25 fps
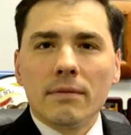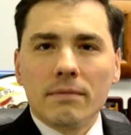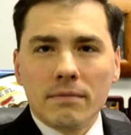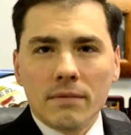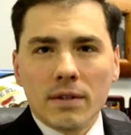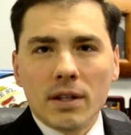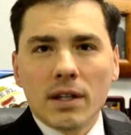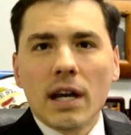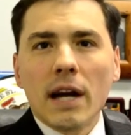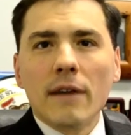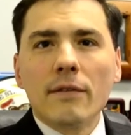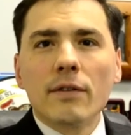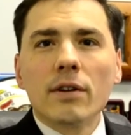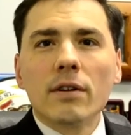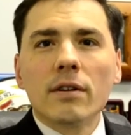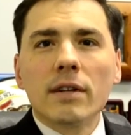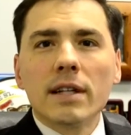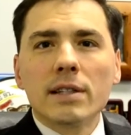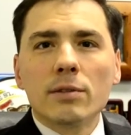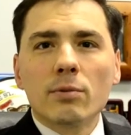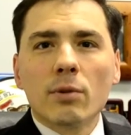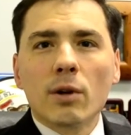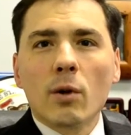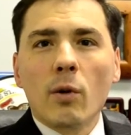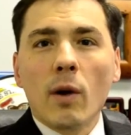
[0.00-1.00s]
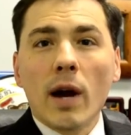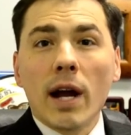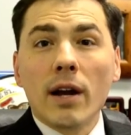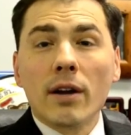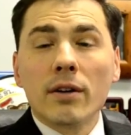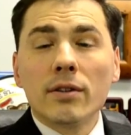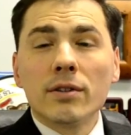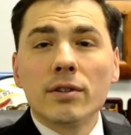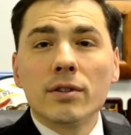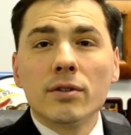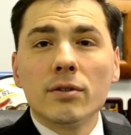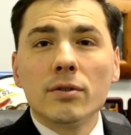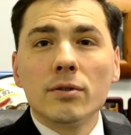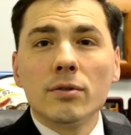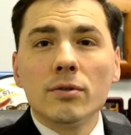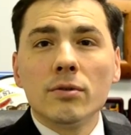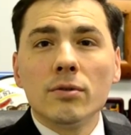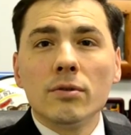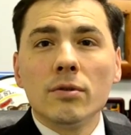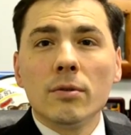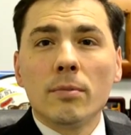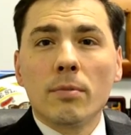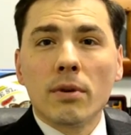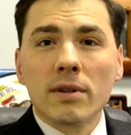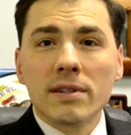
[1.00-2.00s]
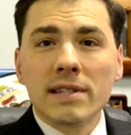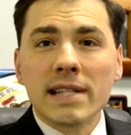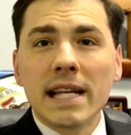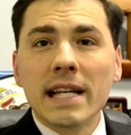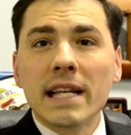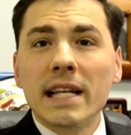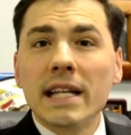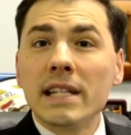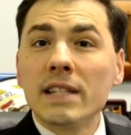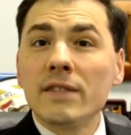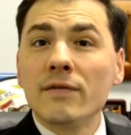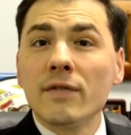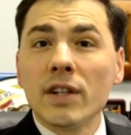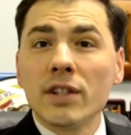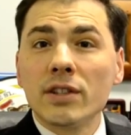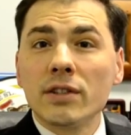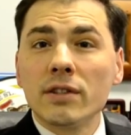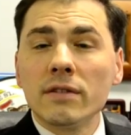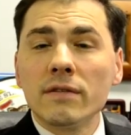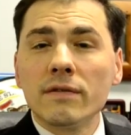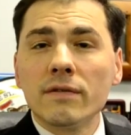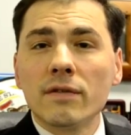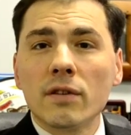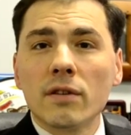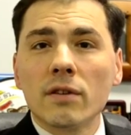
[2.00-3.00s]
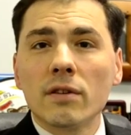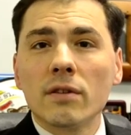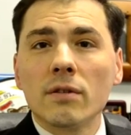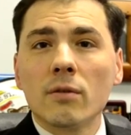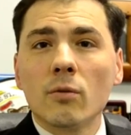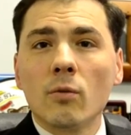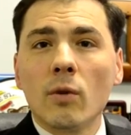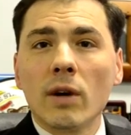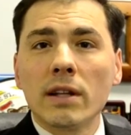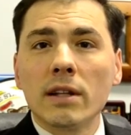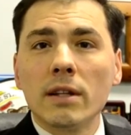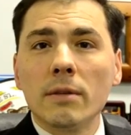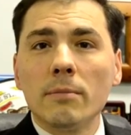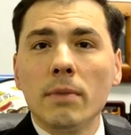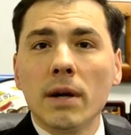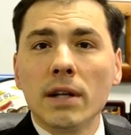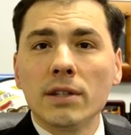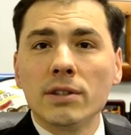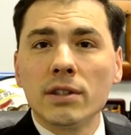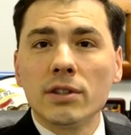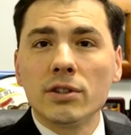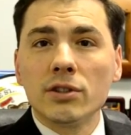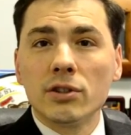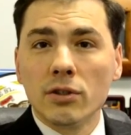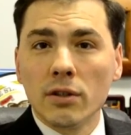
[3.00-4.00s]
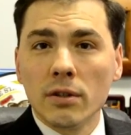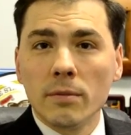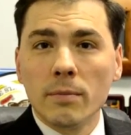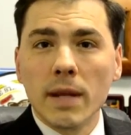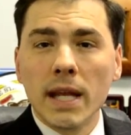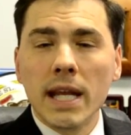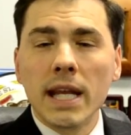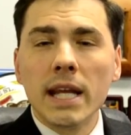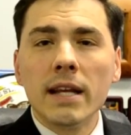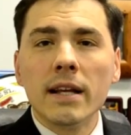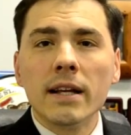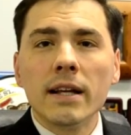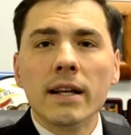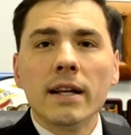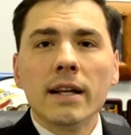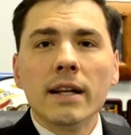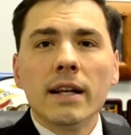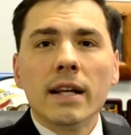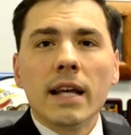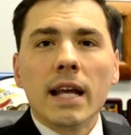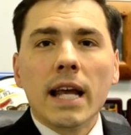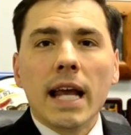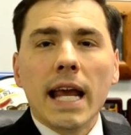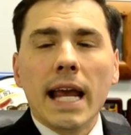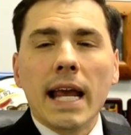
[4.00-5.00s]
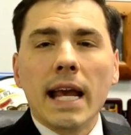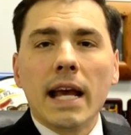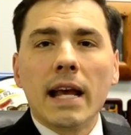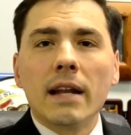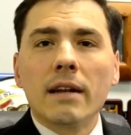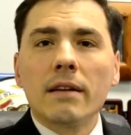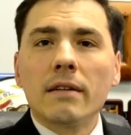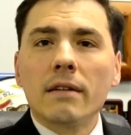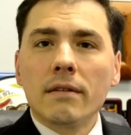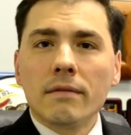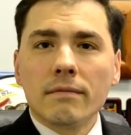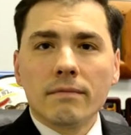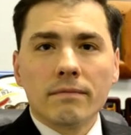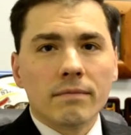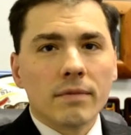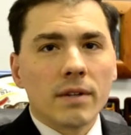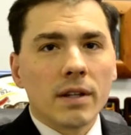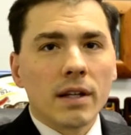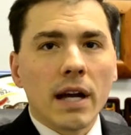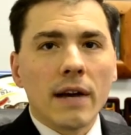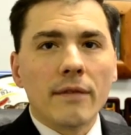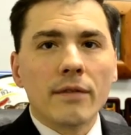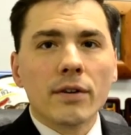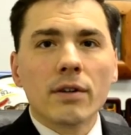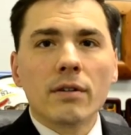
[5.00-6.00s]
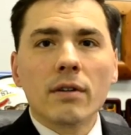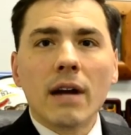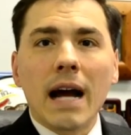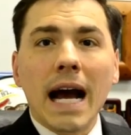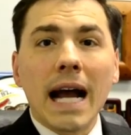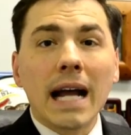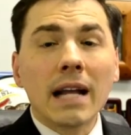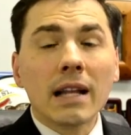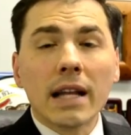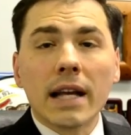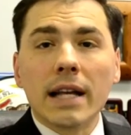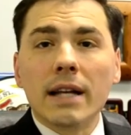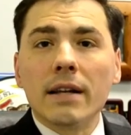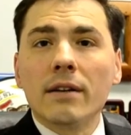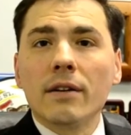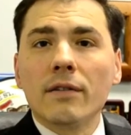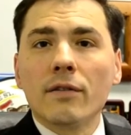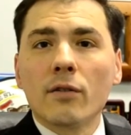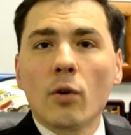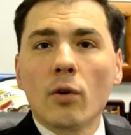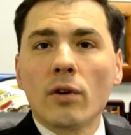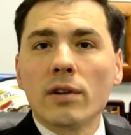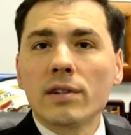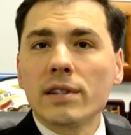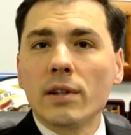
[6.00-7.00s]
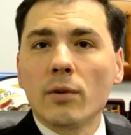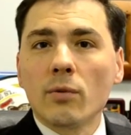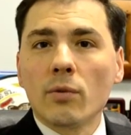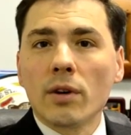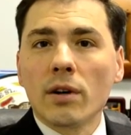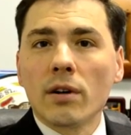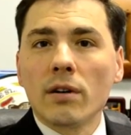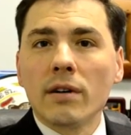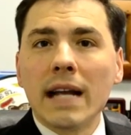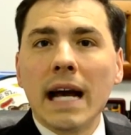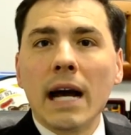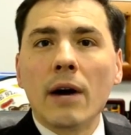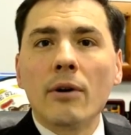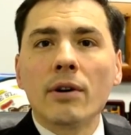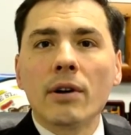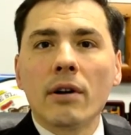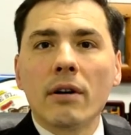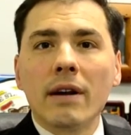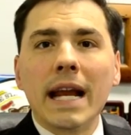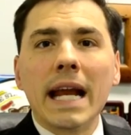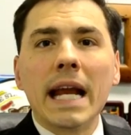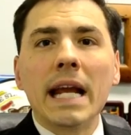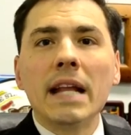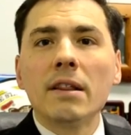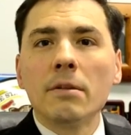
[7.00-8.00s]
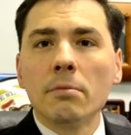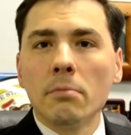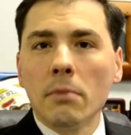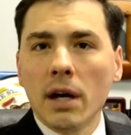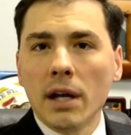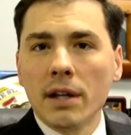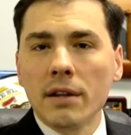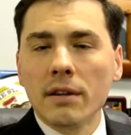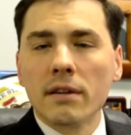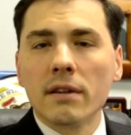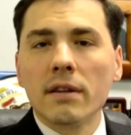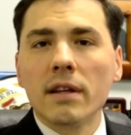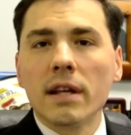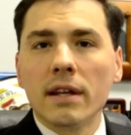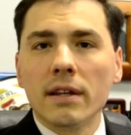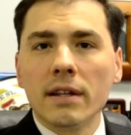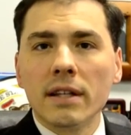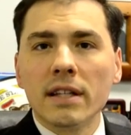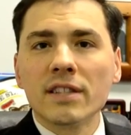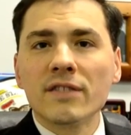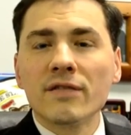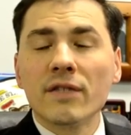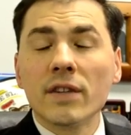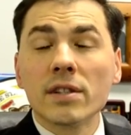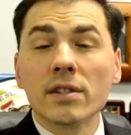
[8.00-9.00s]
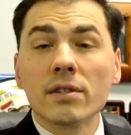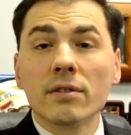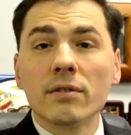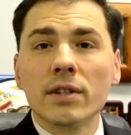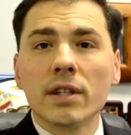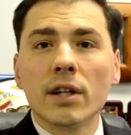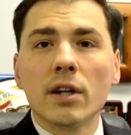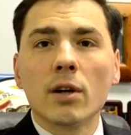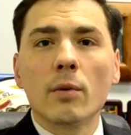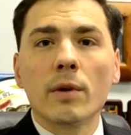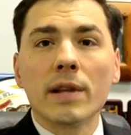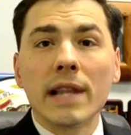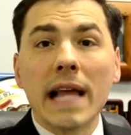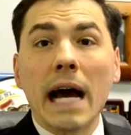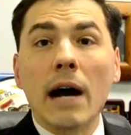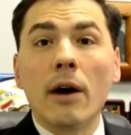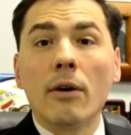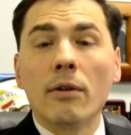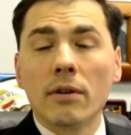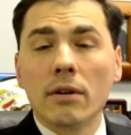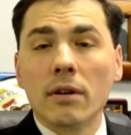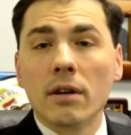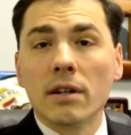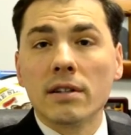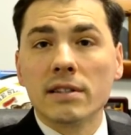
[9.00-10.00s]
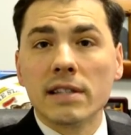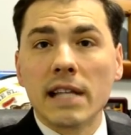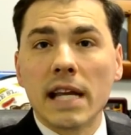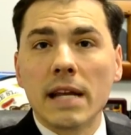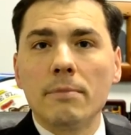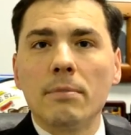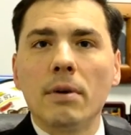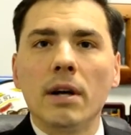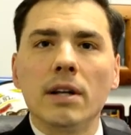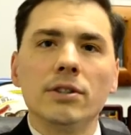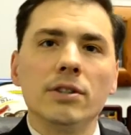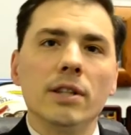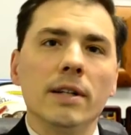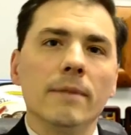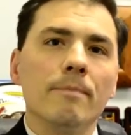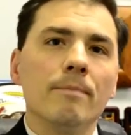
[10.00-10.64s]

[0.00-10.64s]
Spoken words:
The governor is required to present his vision for what the budget should be, and the governor highlighted, of course, that we're now in our eighth month in this fiscal year without a state budget.